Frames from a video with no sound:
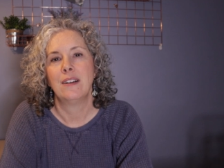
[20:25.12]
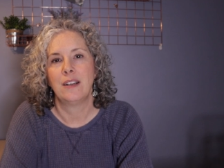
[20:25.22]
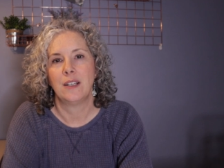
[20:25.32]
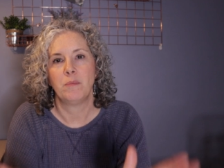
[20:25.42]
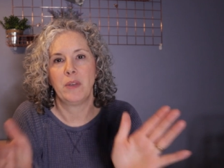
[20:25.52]

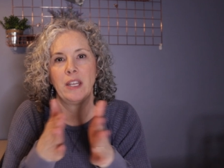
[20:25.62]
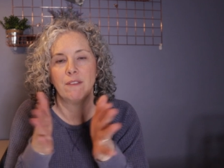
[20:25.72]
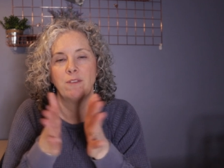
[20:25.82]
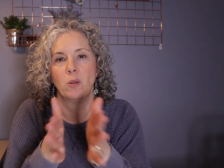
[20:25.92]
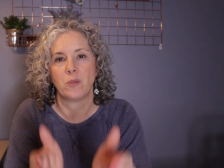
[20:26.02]
Um, and
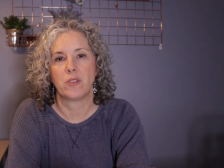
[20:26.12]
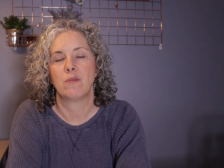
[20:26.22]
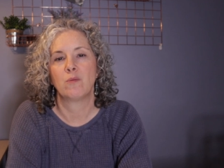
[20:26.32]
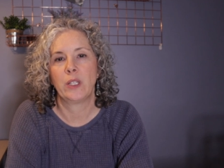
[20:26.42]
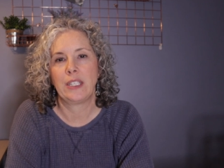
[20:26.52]
it
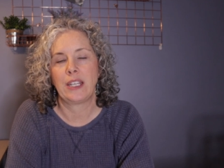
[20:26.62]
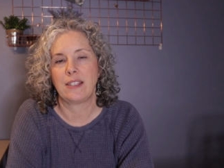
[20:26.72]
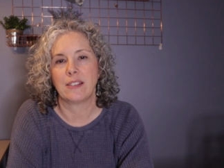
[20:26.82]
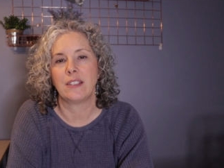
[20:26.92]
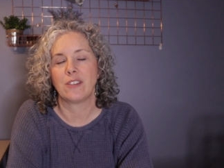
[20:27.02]
folds really
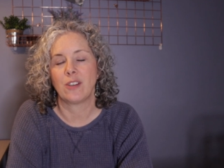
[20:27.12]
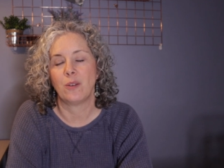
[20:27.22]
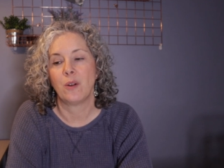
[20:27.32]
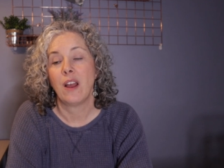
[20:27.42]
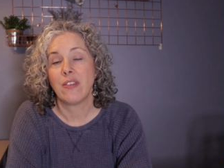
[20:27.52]
nicely.
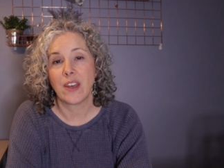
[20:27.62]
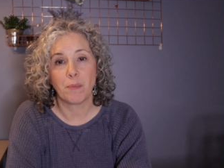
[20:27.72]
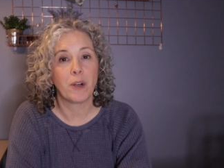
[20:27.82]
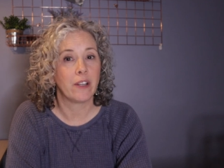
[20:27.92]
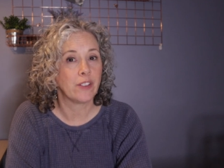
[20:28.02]
So
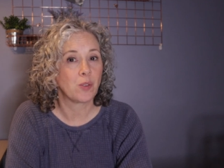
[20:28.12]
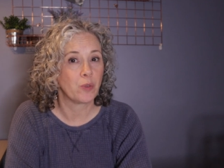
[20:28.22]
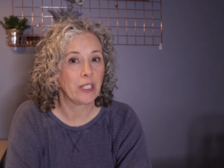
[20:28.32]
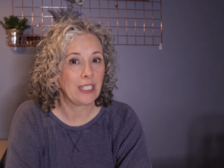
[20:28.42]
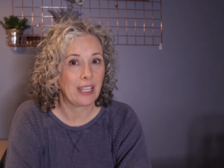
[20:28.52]
that part of it's
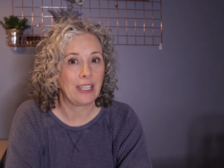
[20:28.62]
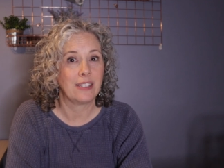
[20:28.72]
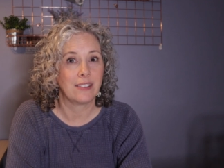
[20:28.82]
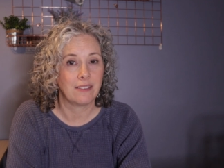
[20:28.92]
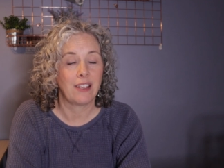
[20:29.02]
really
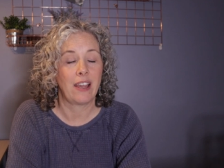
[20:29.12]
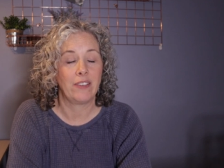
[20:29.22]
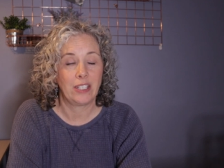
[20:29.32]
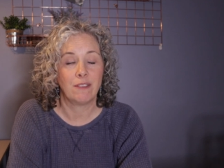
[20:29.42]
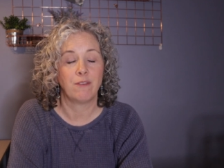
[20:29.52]
nice
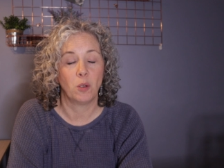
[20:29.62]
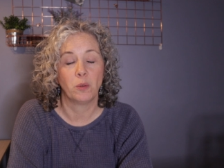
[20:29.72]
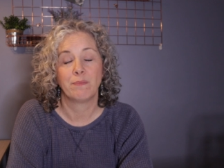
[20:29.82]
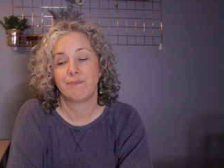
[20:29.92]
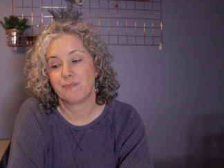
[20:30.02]
having it
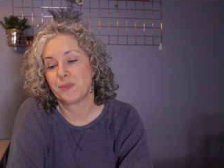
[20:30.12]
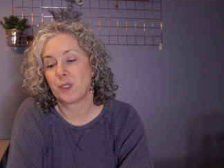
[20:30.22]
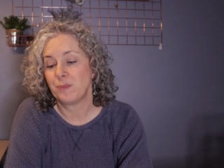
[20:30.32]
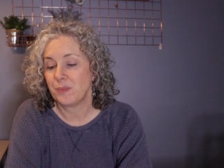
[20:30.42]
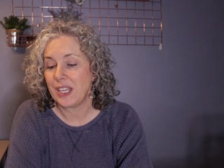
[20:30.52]
fold. So
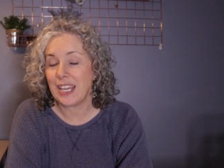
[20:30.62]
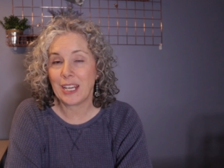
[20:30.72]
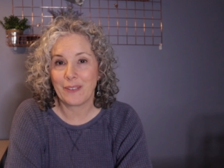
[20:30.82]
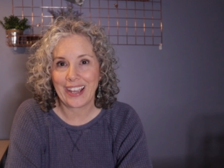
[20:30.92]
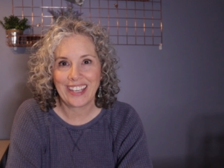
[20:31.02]

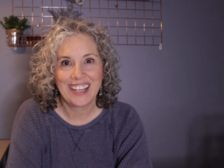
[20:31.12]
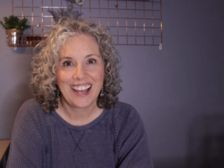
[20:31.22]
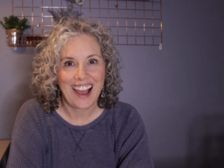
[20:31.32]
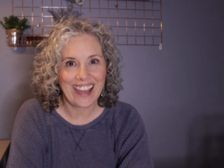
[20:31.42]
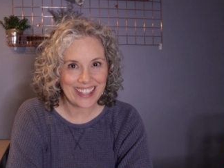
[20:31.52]
anyway,
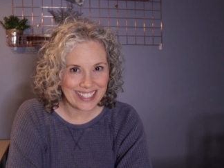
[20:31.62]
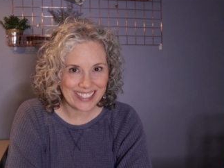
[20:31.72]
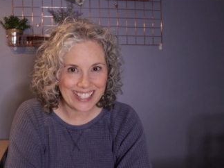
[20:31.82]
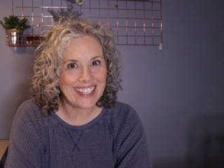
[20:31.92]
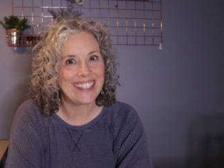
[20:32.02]
I
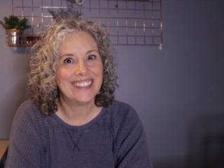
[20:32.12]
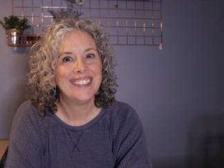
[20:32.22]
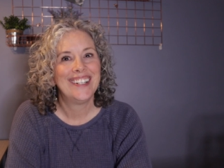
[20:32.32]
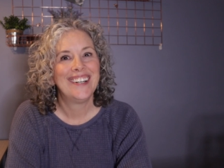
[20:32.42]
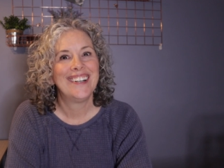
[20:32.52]
think that's it.
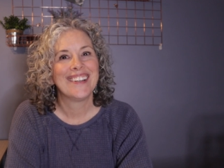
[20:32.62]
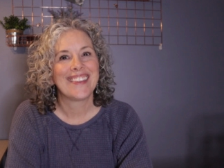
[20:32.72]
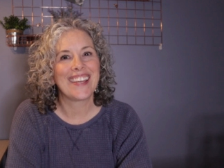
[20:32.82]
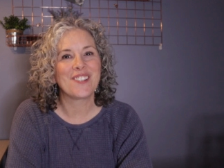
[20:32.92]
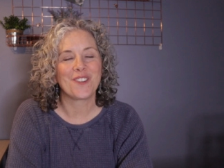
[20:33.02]

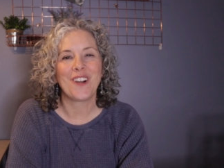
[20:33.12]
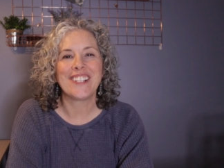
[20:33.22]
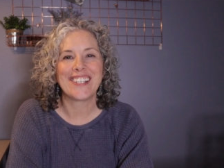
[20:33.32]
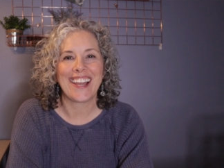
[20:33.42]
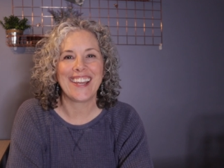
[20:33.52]
Thanks for
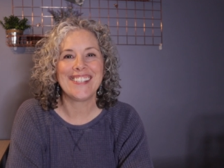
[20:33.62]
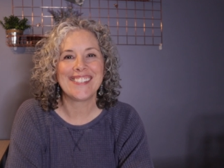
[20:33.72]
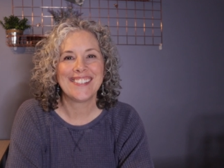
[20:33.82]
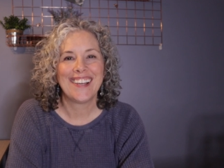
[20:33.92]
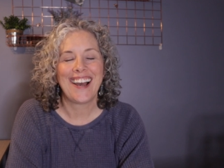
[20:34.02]
watching,
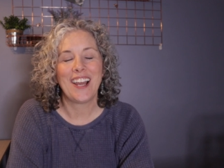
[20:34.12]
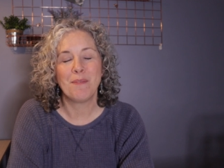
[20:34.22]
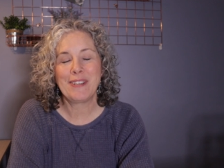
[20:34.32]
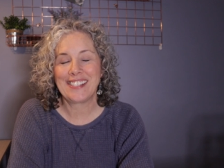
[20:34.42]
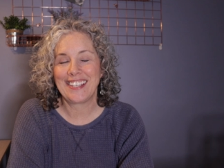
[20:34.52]
guys. I
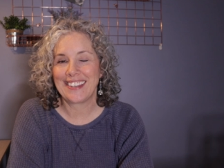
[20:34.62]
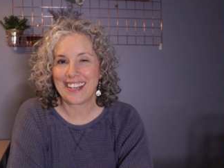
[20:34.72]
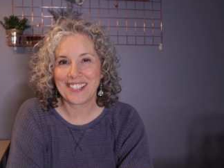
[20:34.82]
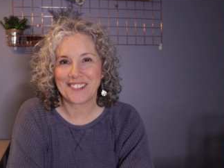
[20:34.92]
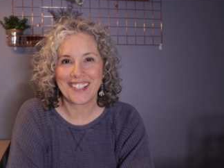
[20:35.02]
hope to see you in the
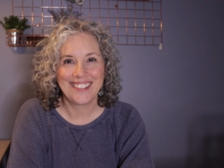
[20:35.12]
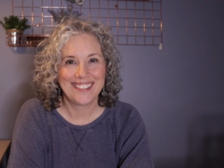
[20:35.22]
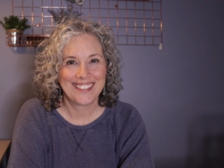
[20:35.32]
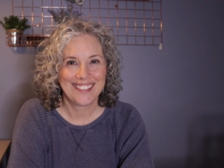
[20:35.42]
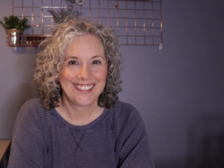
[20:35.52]
next one.
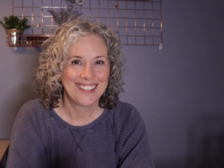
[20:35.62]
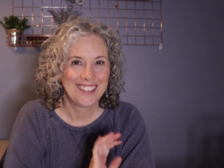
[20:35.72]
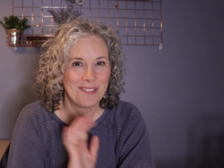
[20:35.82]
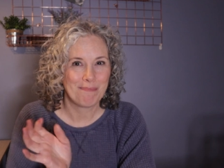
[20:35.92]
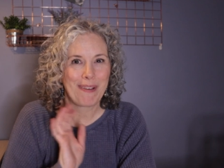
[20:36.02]

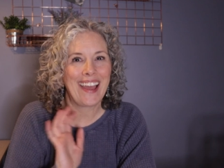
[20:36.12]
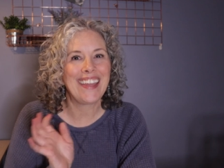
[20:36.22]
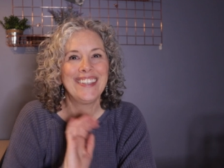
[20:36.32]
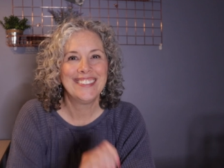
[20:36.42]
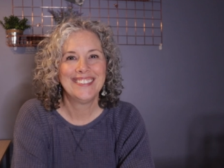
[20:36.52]
Bye.